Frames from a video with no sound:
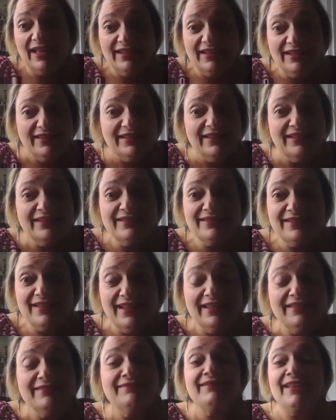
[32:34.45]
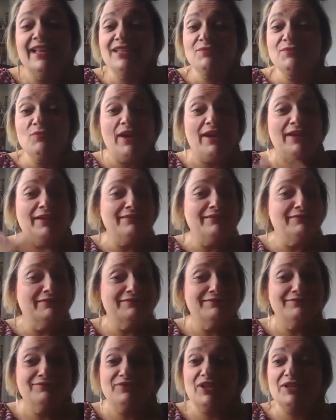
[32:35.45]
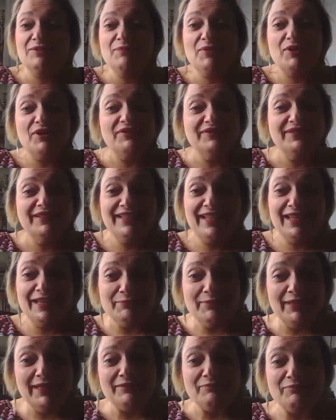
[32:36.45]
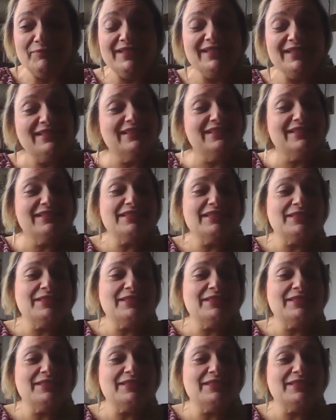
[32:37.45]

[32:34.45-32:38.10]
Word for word: things, and that's why Fuck Perfect came in because